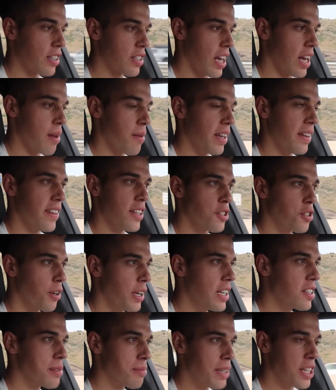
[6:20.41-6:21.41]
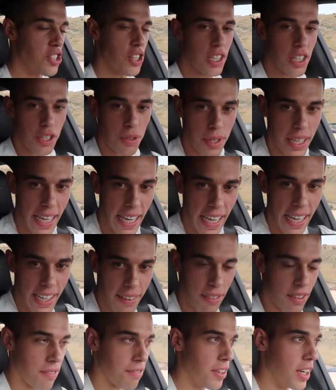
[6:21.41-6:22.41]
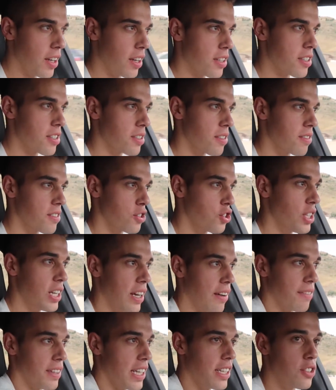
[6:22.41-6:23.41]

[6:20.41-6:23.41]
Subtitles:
In the transmission, you can't even feel it shift.